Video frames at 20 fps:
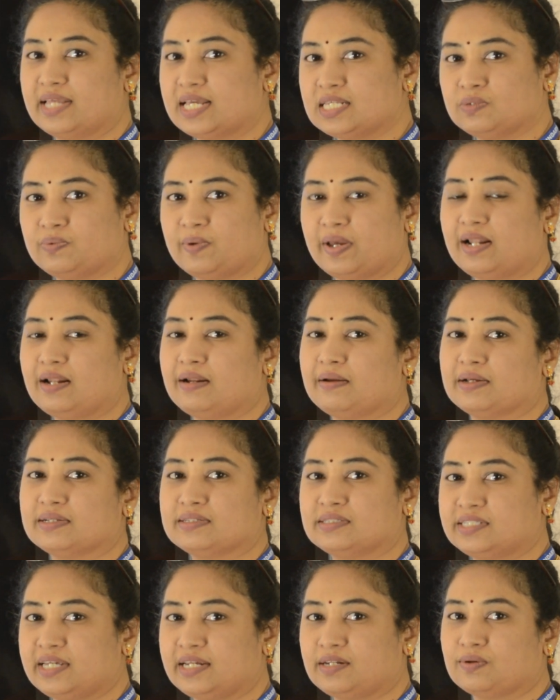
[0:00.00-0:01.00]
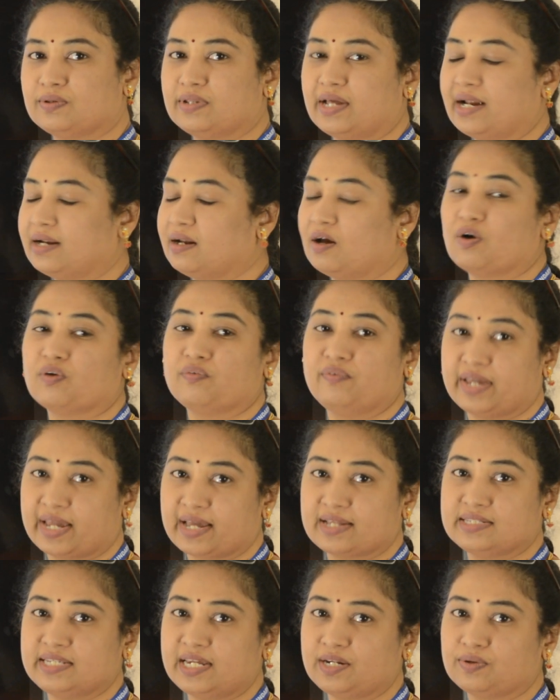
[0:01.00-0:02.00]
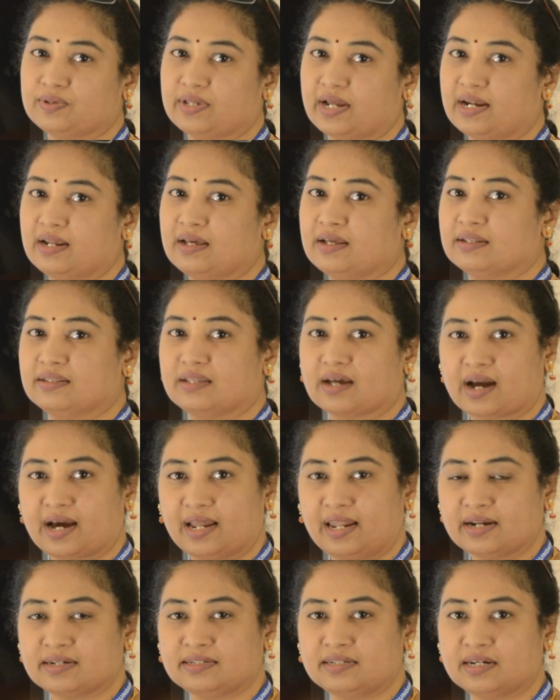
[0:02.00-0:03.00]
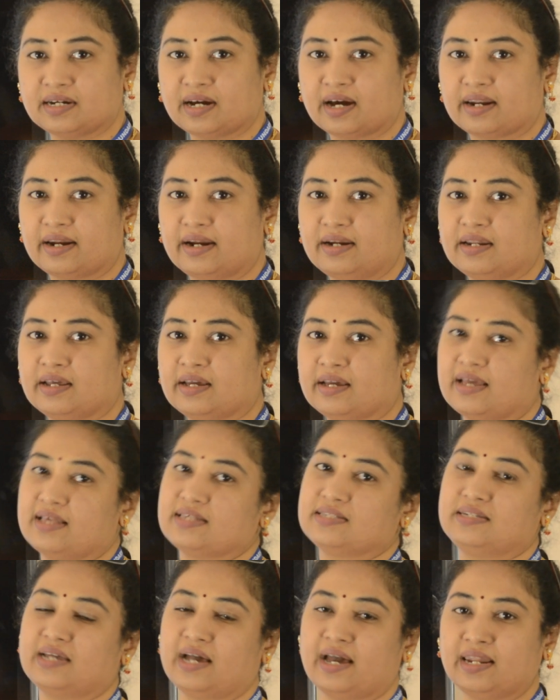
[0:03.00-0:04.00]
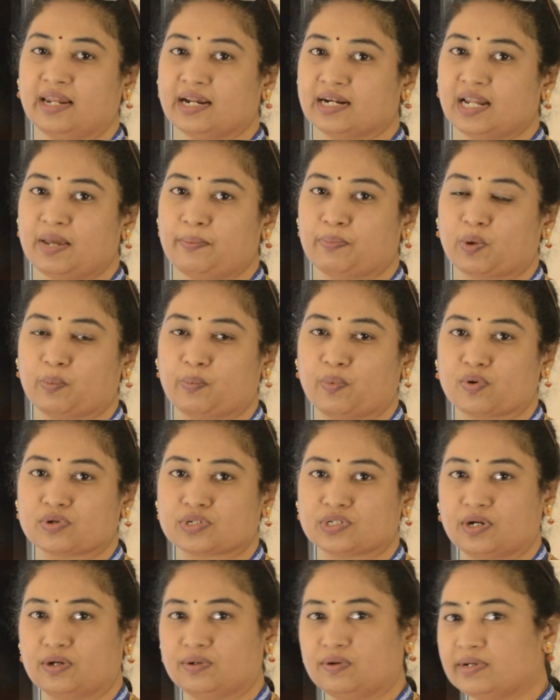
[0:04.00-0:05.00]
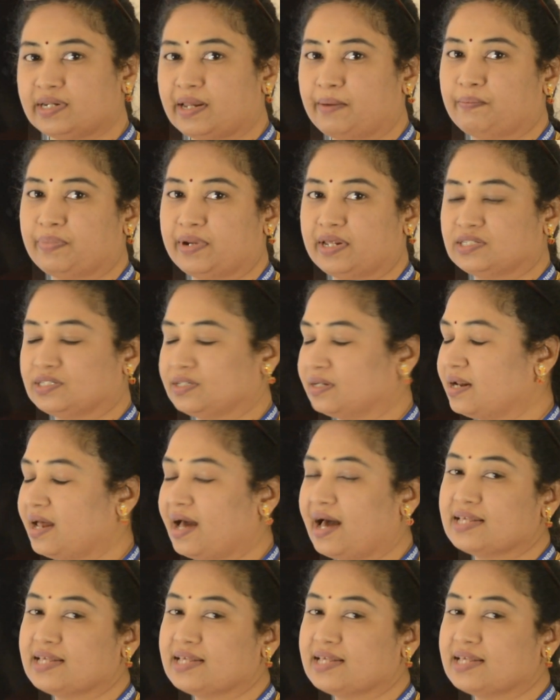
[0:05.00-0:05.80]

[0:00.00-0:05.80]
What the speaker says: This will see to that, or we can see to that, the collector current is directly proportional to temperature.